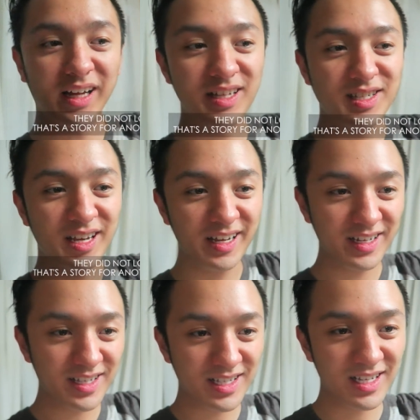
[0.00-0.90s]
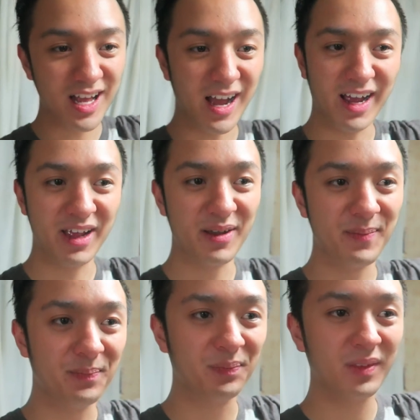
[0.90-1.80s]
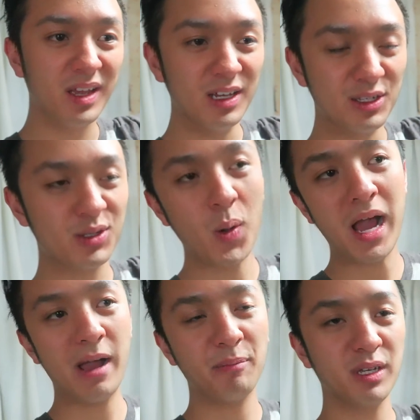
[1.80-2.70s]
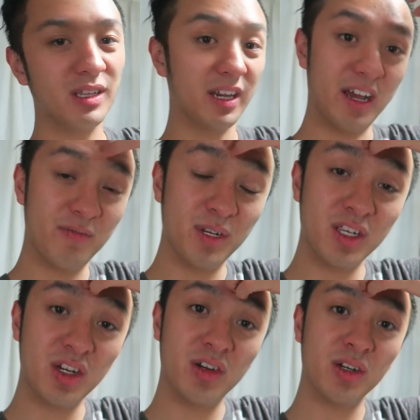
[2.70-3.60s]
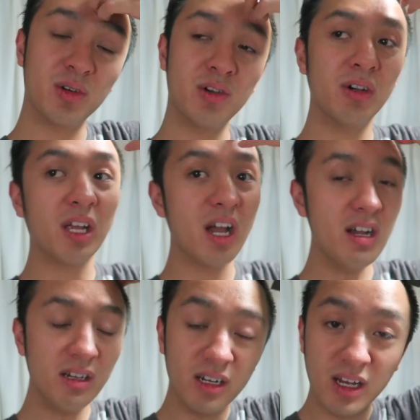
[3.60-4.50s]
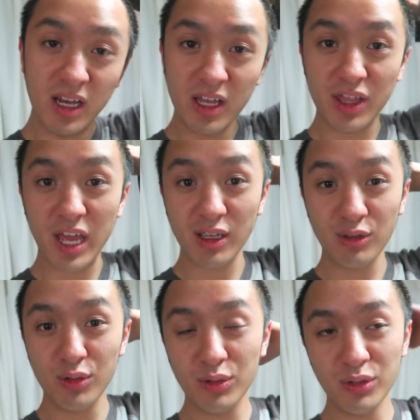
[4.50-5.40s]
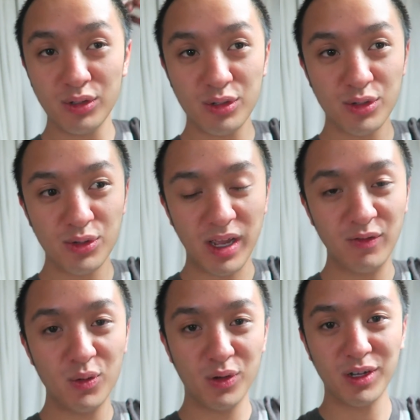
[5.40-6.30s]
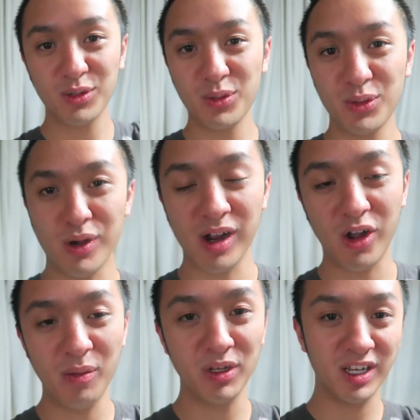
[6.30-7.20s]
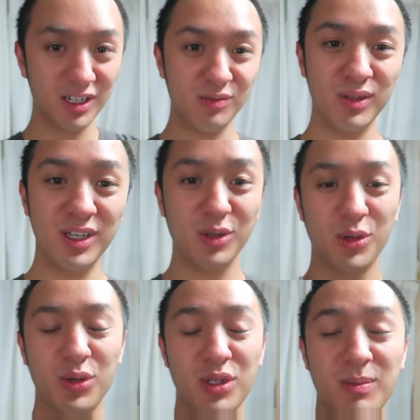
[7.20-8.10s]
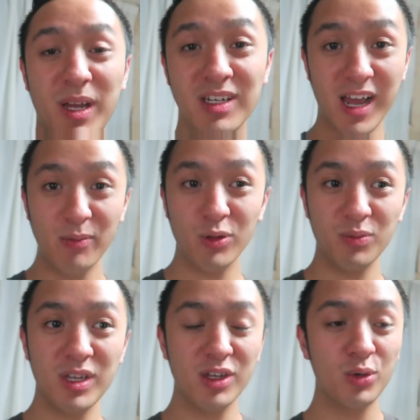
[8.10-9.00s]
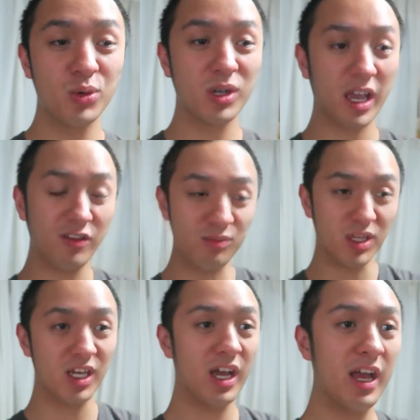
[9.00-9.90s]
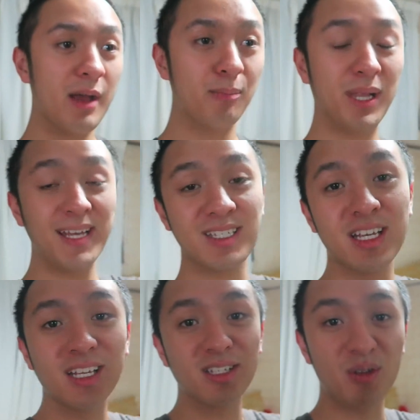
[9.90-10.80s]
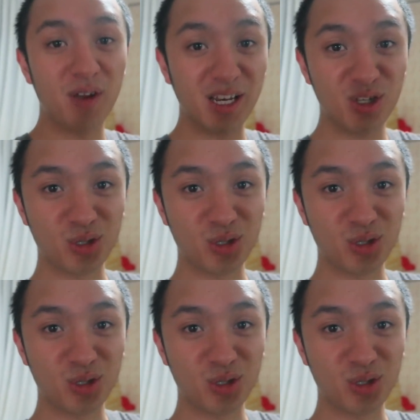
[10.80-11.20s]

I can say is I am so happy that I've been here in Korea. Thank you to everyone who accommodated me, who spent time with me, who gave me blessings of any